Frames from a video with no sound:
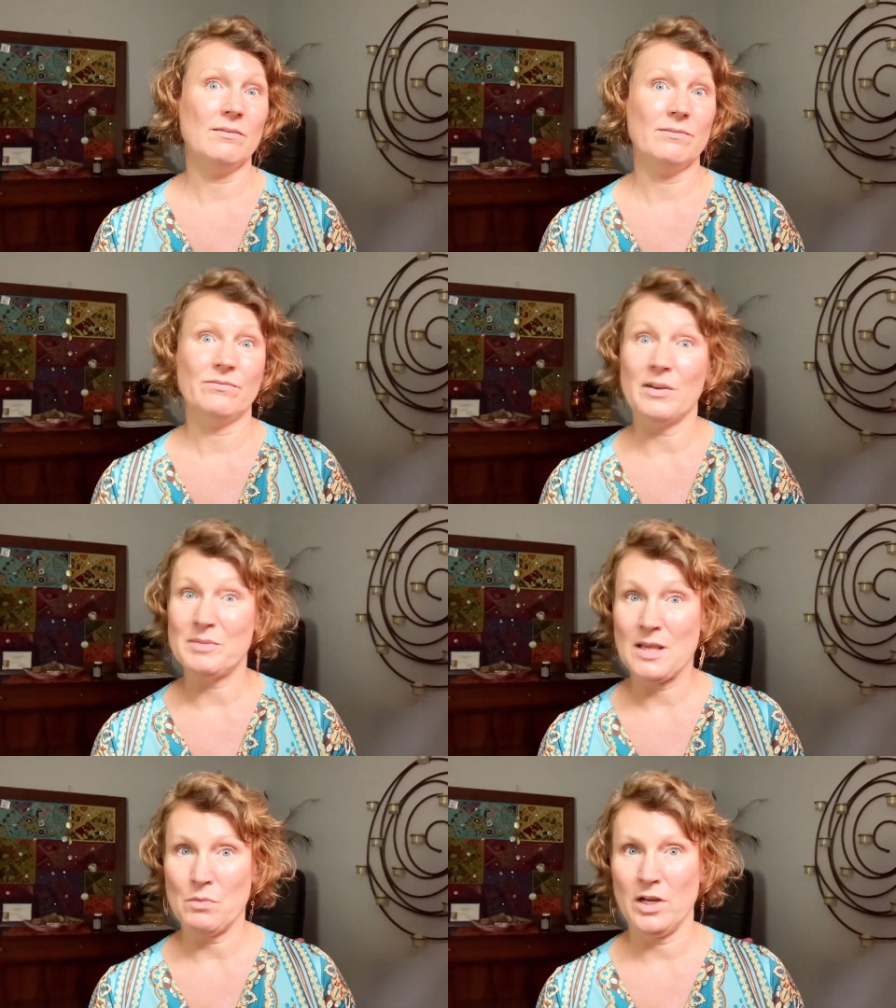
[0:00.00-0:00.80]
from
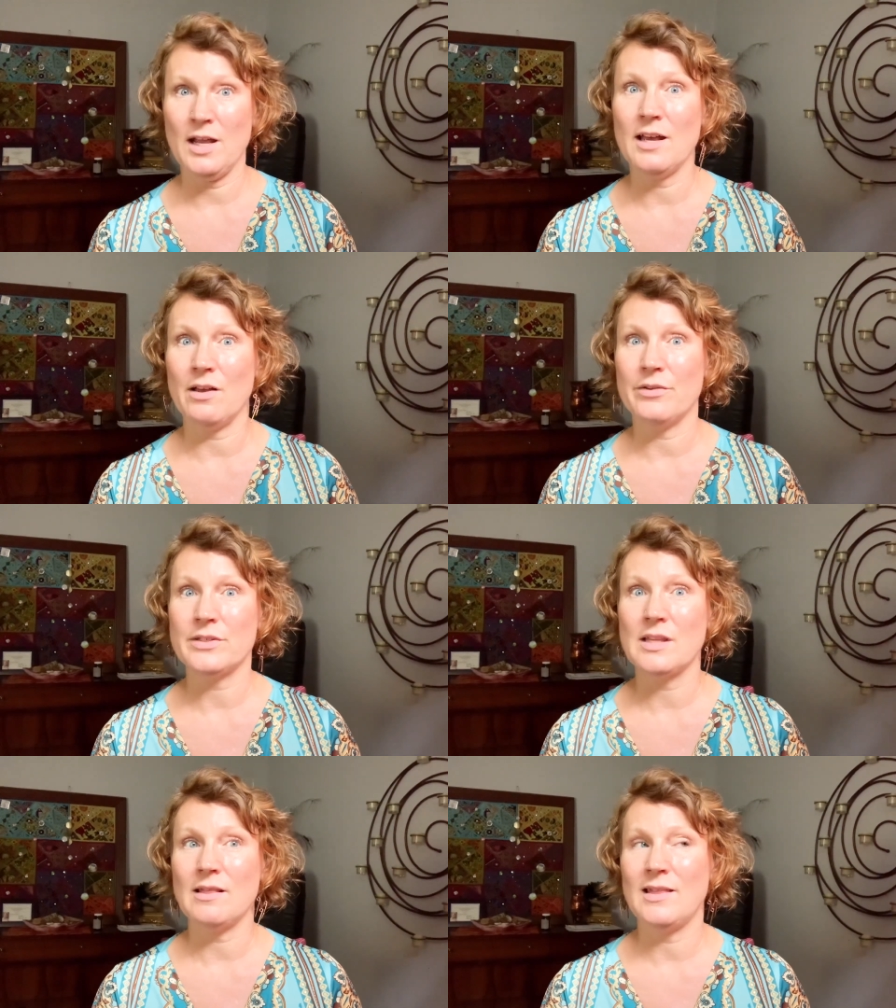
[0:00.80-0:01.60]
someone
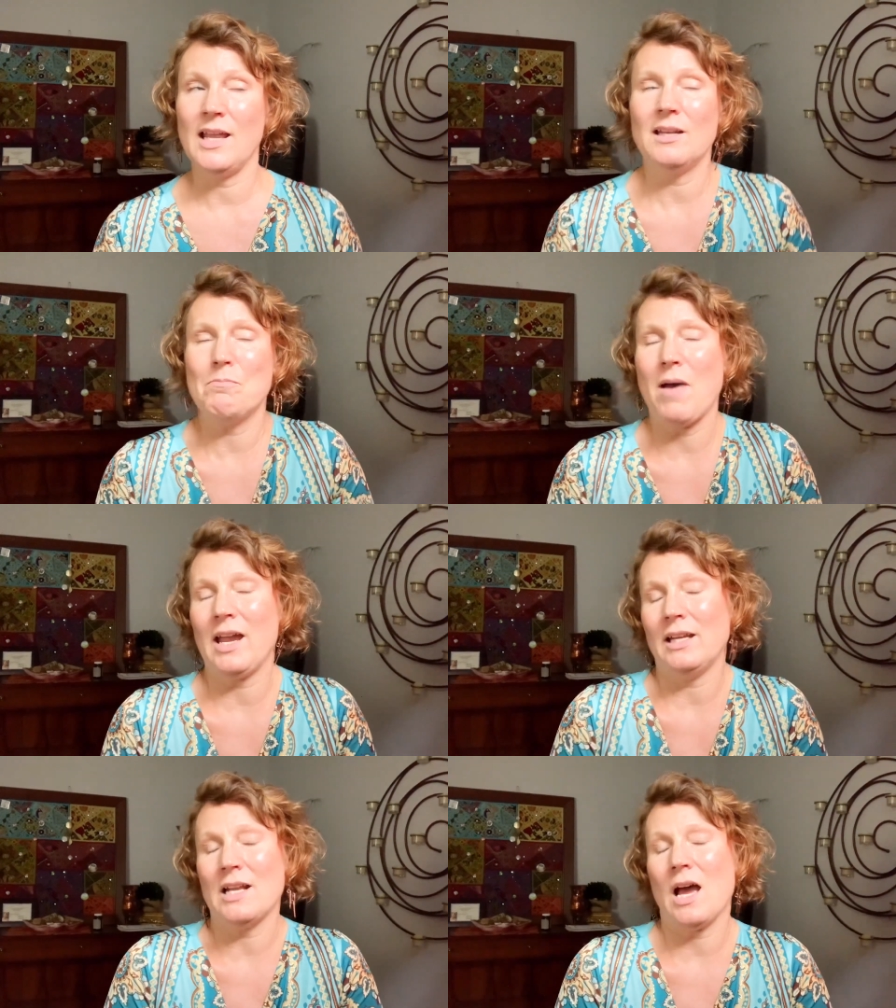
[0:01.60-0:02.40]
else, they
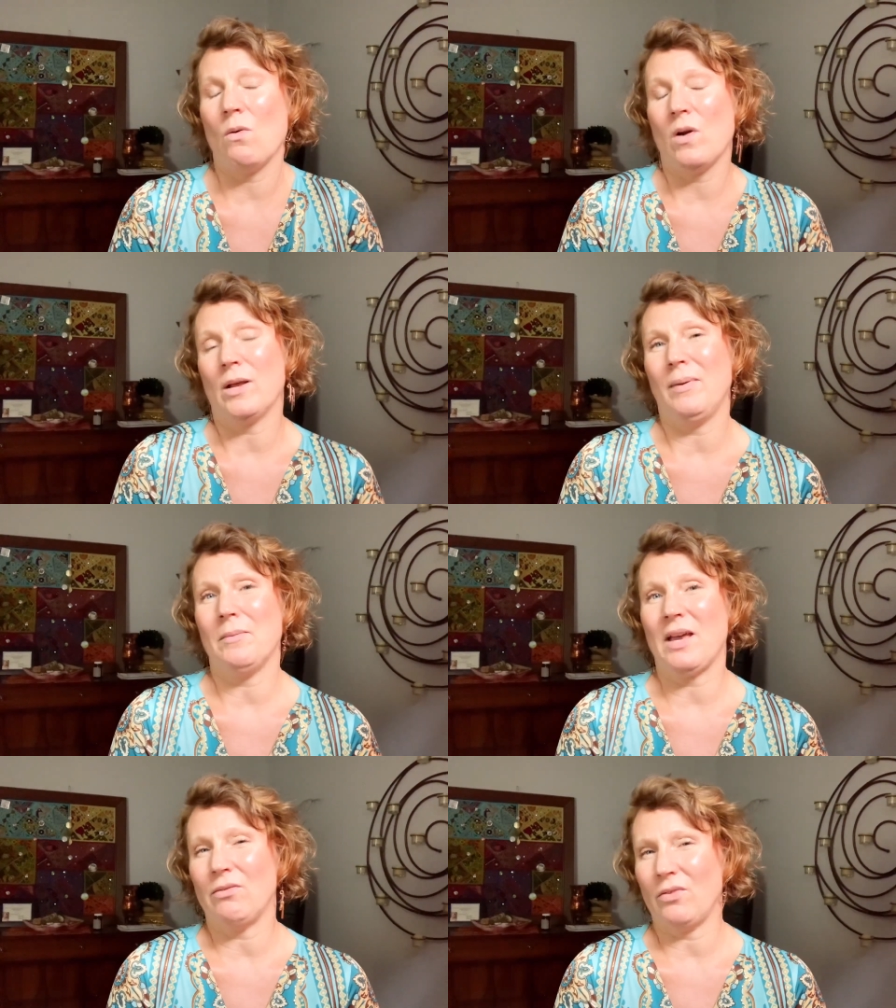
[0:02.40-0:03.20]
might not want to be
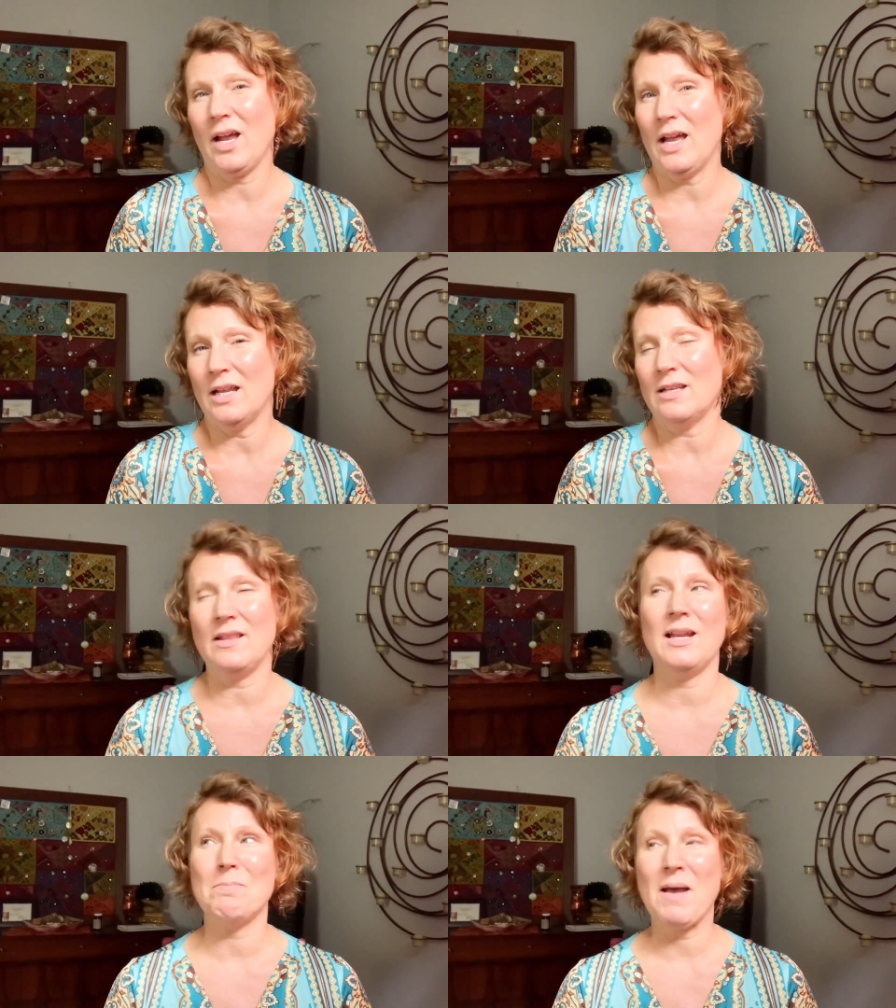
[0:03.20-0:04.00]
my friend.
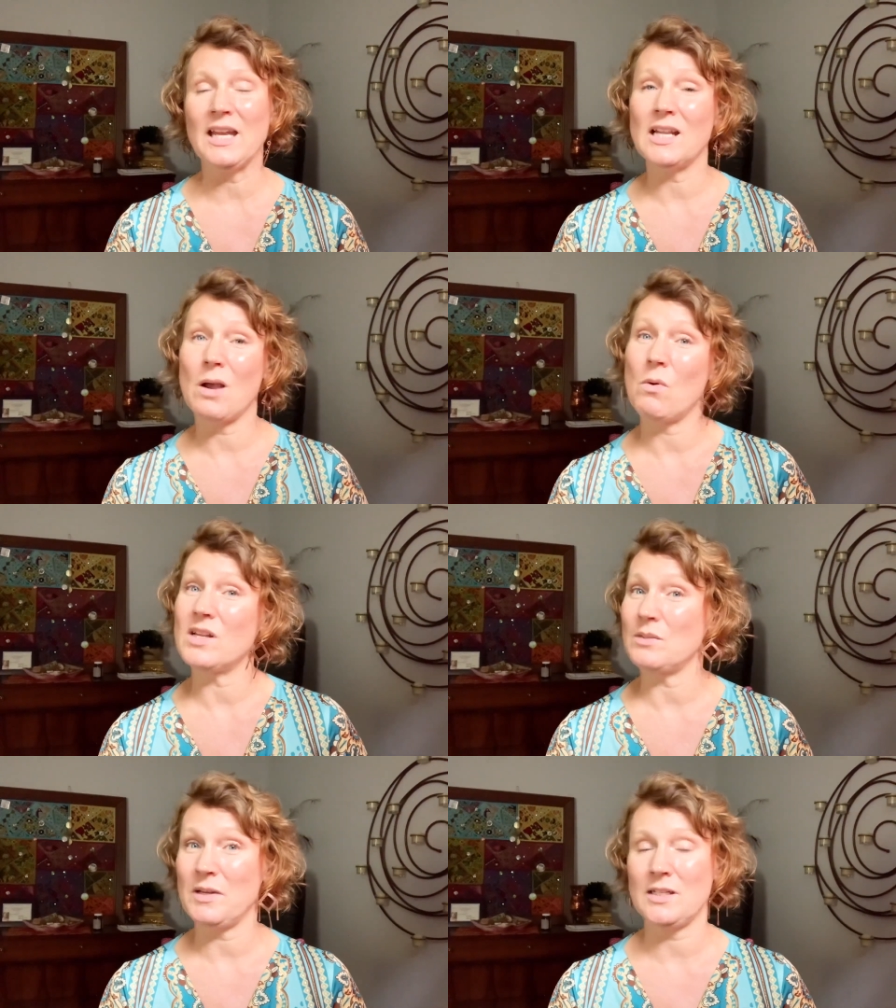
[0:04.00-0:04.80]
They might not want to
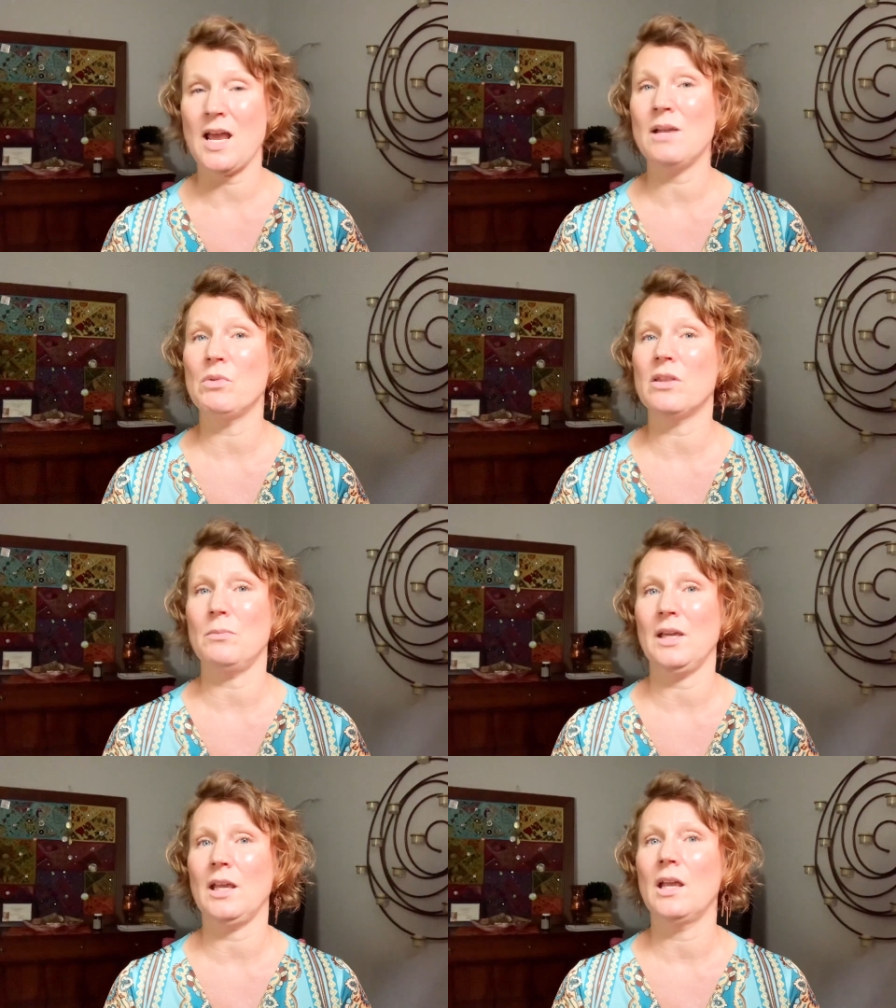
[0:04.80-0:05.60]
spend time with
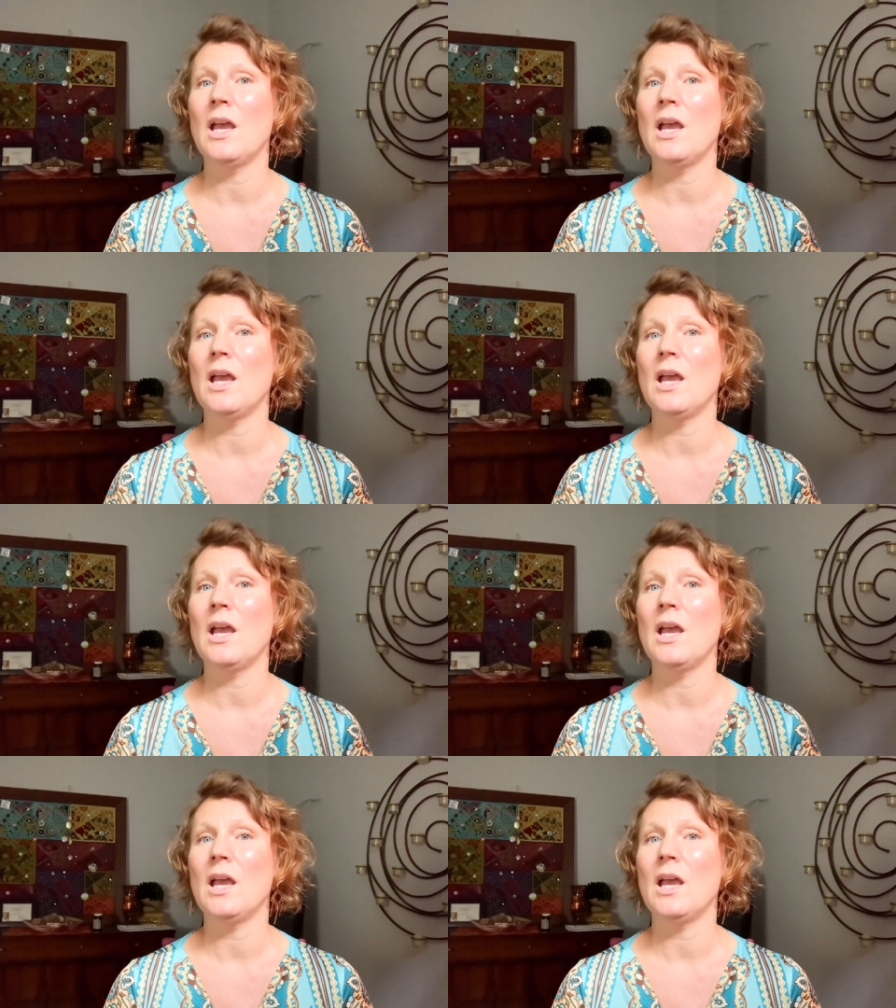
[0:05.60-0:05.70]
me.